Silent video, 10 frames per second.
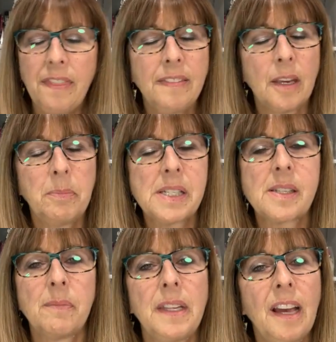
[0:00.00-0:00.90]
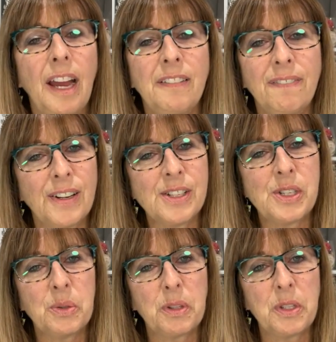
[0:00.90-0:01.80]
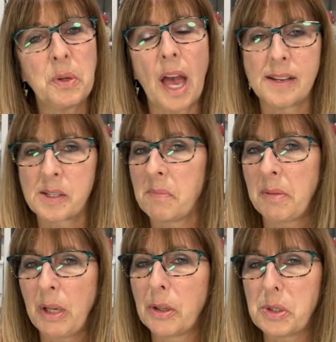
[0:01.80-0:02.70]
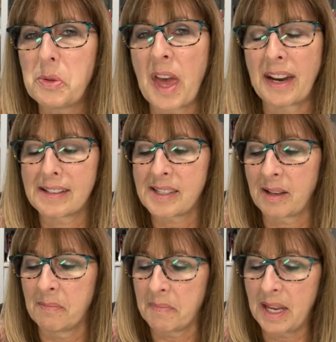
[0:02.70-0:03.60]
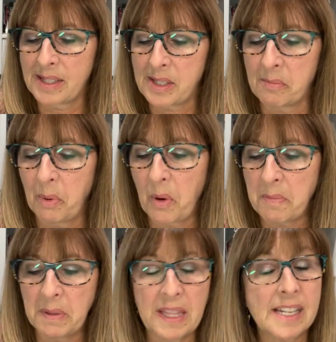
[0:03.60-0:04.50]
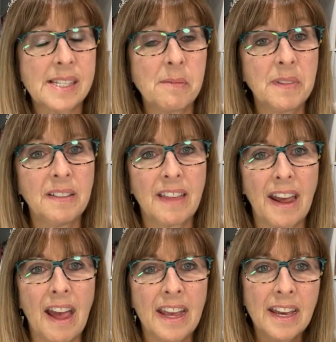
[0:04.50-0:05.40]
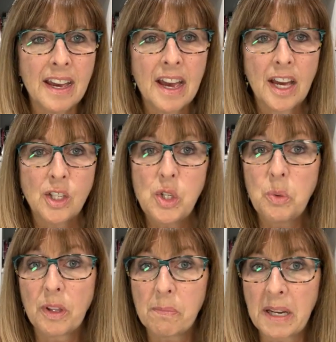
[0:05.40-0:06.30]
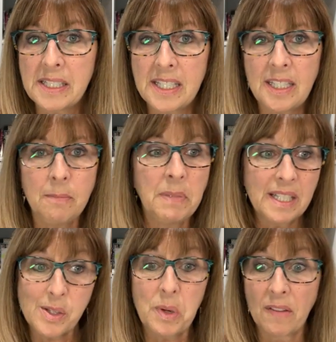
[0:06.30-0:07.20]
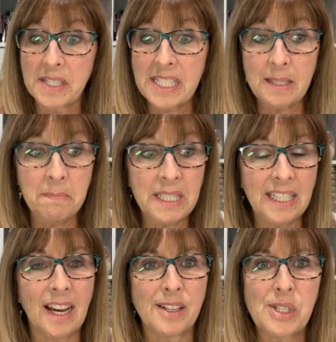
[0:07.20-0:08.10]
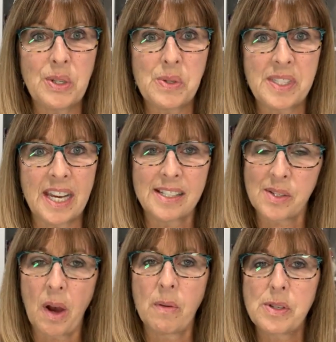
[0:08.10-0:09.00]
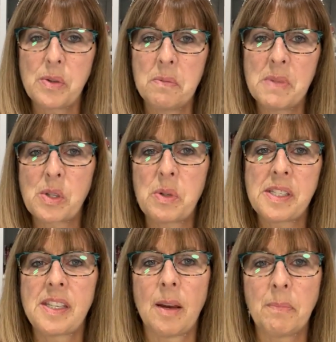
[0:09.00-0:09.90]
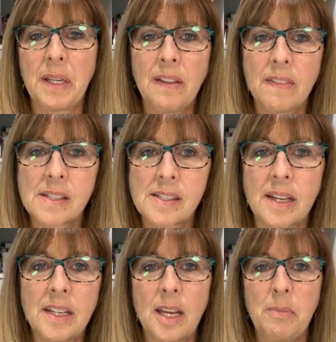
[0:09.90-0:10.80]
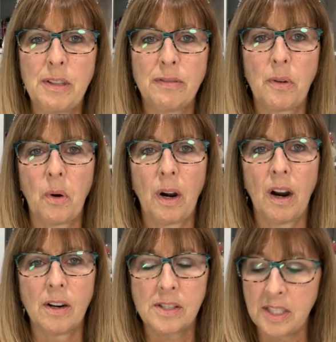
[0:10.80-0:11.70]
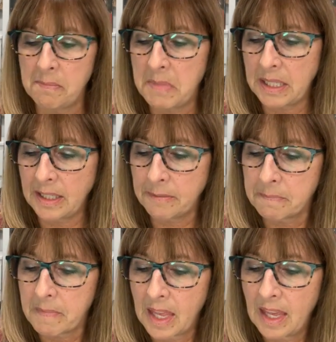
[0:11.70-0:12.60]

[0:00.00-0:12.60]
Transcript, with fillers: I think that'd be something kind of fun to do with you guys. And maybe I'll do that at some point, but that's something that I do with my team because we have a team meeting on Tuesday. So I always do a mystery stamping the Sunday before our team meeting.